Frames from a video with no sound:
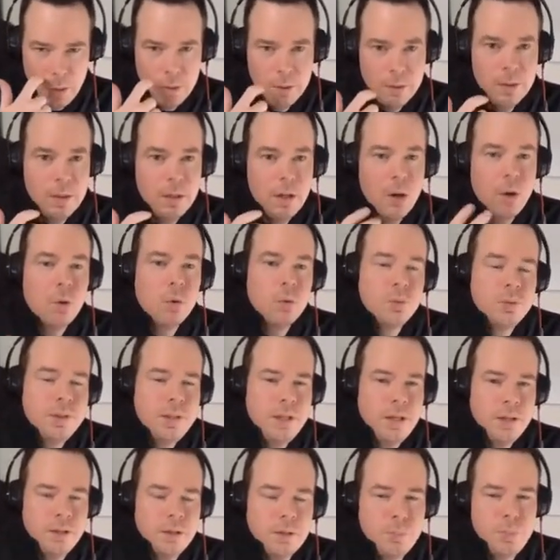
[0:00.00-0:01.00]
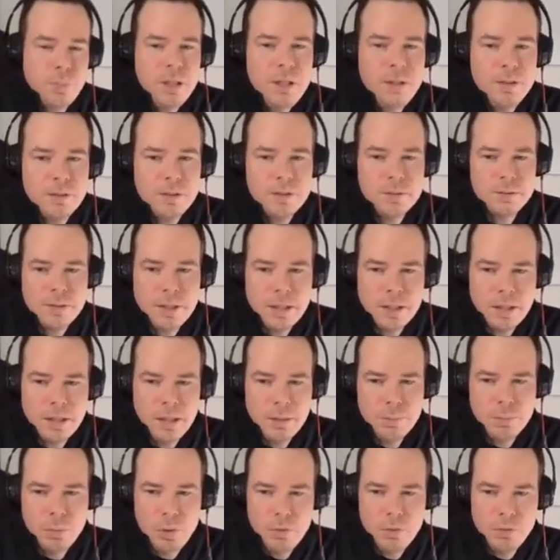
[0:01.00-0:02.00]
The only other pieces that
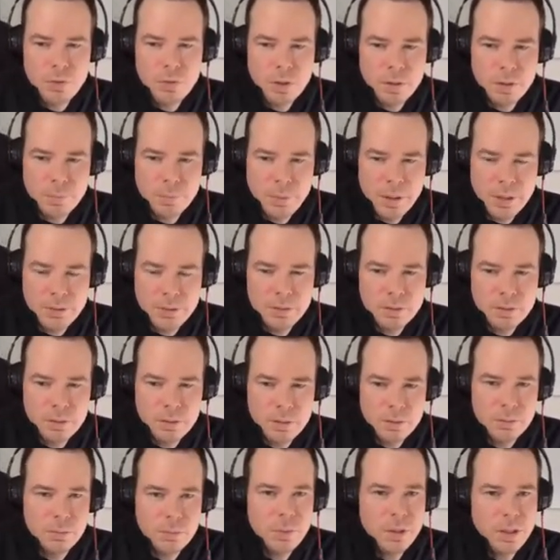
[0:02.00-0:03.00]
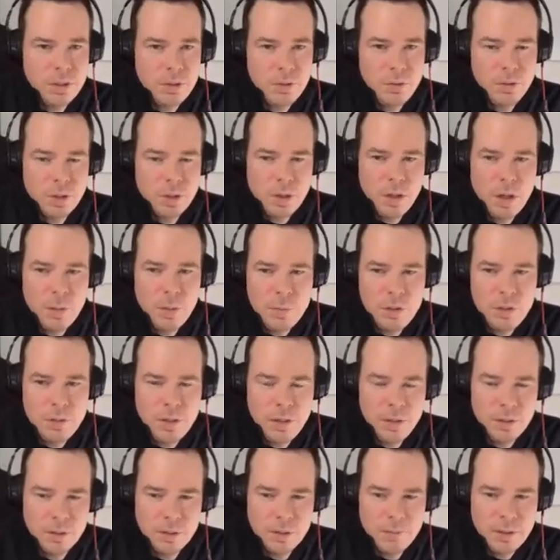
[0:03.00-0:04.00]
get moved on the puzzle when I do the
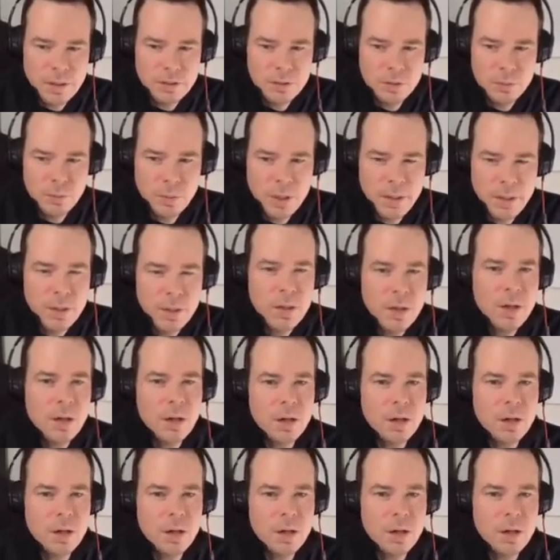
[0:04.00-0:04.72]
commutator of X and Y